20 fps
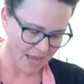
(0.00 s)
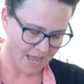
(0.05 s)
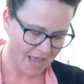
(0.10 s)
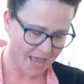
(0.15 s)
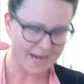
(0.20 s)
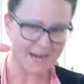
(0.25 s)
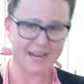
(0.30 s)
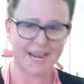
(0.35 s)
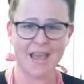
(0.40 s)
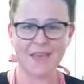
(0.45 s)

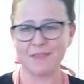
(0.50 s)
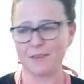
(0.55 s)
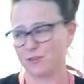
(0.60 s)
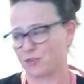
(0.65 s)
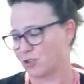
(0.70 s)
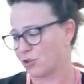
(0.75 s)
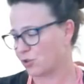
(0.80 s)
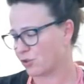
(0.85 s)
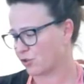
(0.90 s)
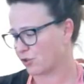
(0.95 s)
And again, those
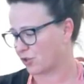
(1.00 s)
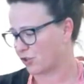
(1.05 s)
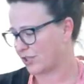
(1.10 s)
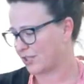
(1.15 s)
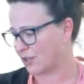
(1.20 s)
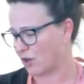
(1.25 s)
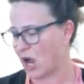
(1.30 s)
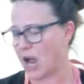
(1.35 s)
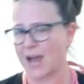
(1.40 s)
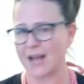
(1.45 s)
noodles are
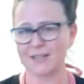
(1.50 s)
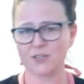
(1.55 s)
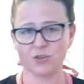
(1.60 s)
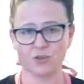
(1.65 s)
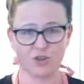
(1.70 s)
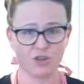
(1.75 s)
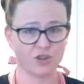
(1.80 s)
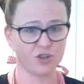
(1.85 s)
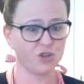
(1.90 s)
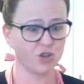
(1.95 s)
still hot, so
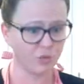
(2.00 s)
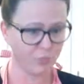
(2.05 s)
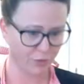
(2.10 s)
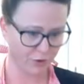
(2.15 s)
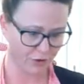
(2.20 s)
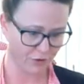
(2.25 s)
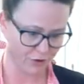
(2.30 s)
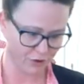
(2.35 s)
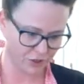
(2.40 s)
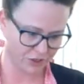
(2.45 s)
they're super
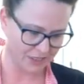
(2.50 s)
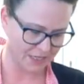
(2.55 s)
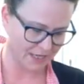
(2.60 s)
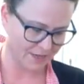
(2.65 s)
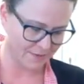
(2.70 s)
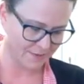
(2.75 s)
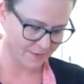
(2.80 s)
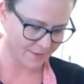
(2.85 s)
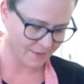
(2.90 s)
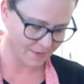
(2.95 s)
thirsty.
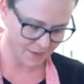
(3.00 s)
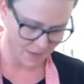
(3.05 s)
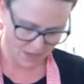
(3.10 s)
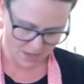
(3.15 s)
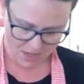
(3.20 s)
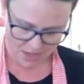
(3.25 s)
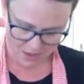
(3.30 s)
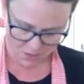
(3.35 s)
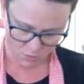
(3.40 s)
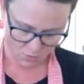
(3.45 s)

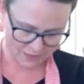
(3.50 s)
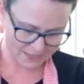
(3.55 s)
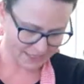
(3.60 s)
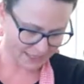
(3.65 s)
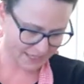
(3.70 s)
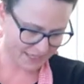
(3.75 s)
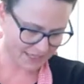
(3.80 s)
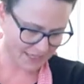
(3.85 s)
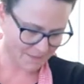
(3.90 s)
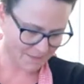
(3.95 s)
Once I
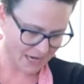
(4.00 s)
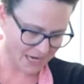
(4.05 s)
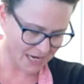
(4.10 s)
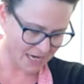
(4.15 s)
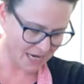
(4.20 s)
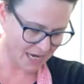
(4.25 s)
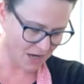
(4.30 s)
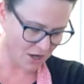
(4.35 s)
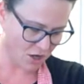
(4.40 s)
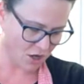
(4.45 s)
get them in
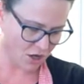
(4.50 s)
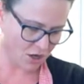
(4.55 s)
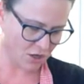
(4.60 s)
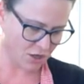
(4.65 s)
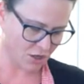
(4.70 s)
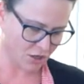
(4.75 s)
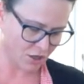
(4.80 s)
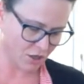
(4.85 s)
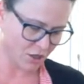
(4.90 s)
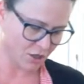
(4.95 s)
here,
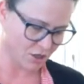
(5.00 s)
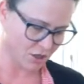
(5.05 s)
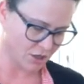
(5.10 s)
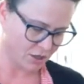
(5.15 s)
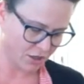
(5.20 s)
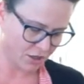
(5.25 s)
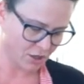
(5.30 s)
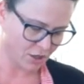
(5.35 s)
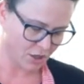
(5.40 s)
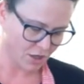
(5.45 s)

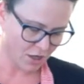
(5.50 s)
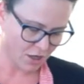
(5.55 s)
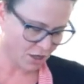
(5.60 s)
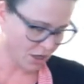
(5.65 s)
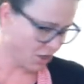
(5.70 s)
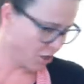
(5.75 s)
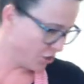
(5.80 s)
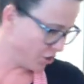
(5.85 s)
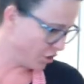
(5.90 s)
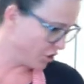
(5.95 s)

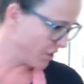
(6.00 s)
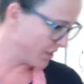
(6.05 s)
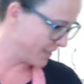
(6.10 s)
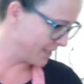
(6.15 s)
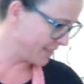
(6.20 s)
you're going